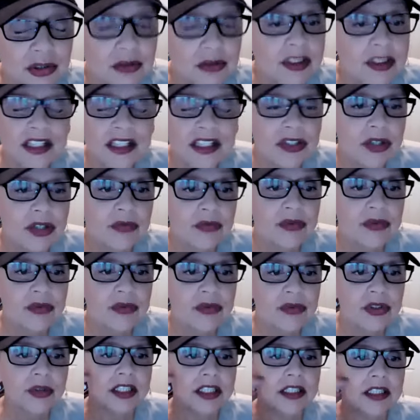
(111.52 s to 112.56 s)
do it, then
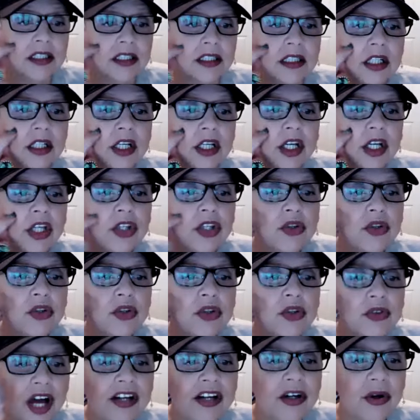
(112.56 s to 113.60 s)
don't do it.
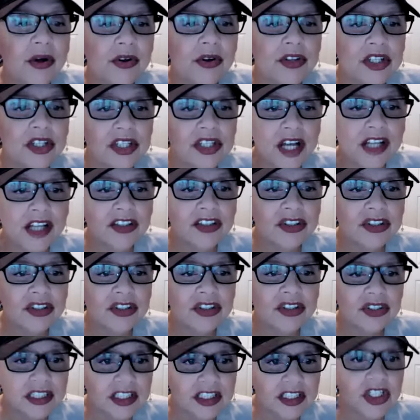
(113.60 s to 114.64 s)
You've got to go to the
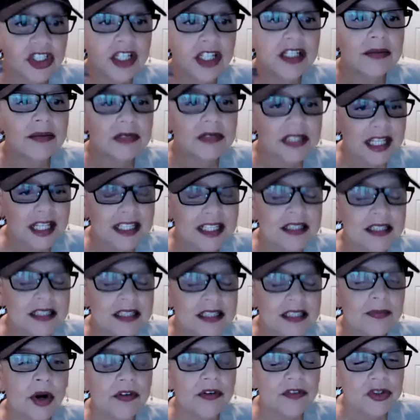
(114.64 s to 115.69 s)
doctors and get checkups.
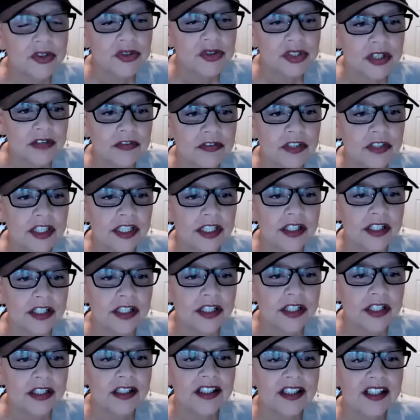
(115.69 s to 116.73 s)
That's part of your self
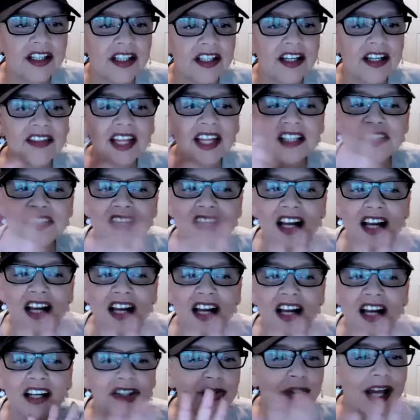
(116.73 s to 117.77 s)
care. That's
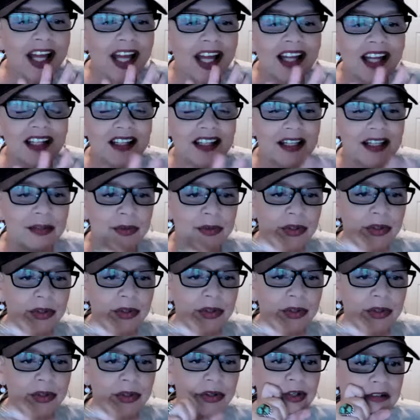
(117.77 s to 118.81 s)
not going to do anything
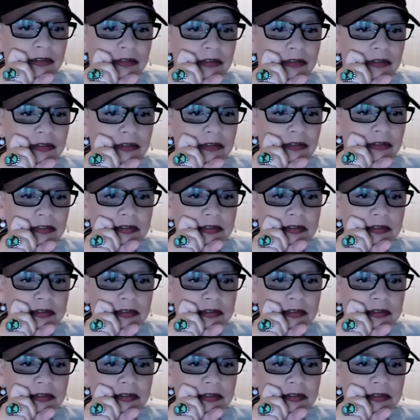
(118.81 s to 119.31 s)
with your grief.